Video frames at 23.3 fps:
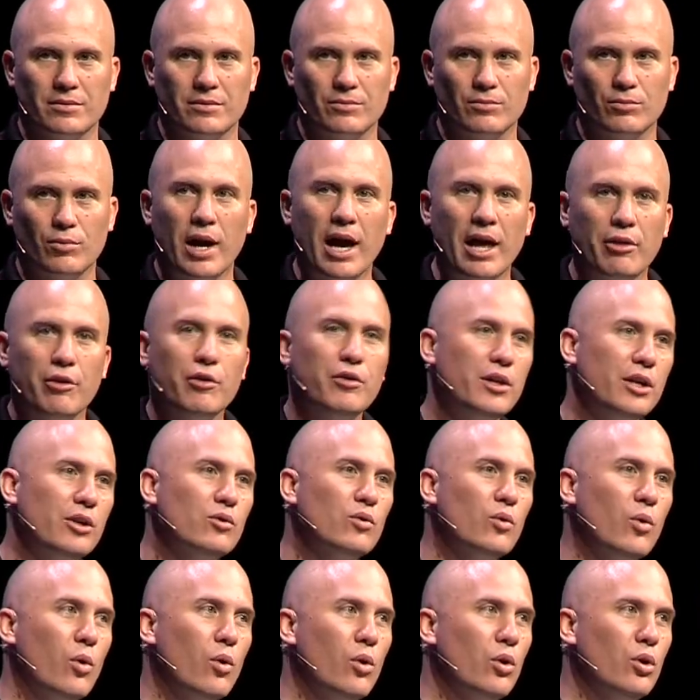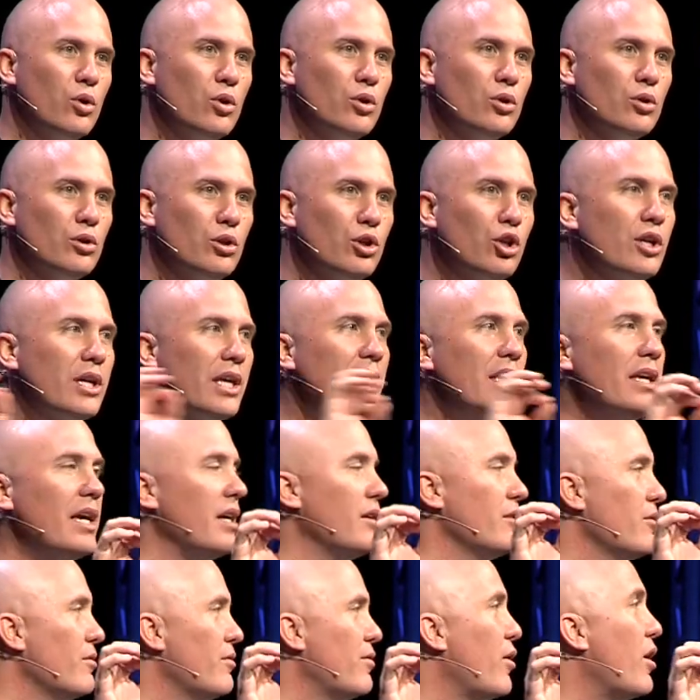rather than looking
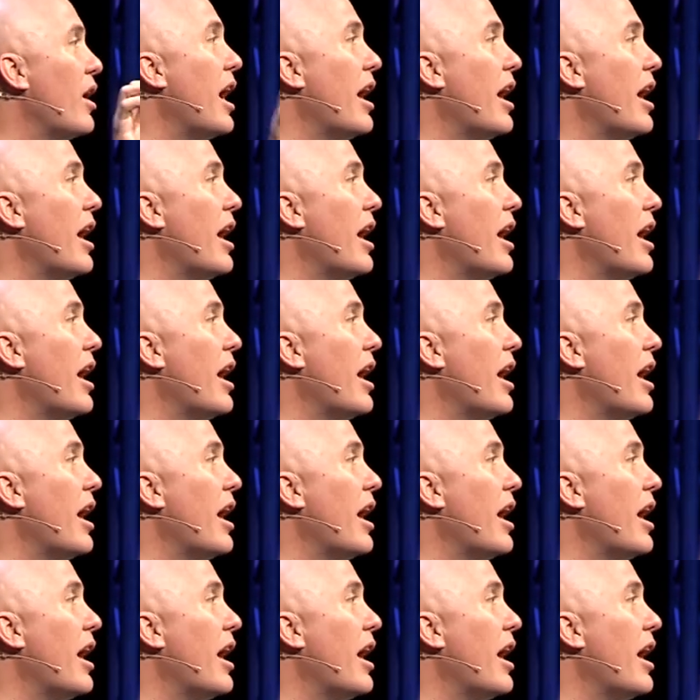for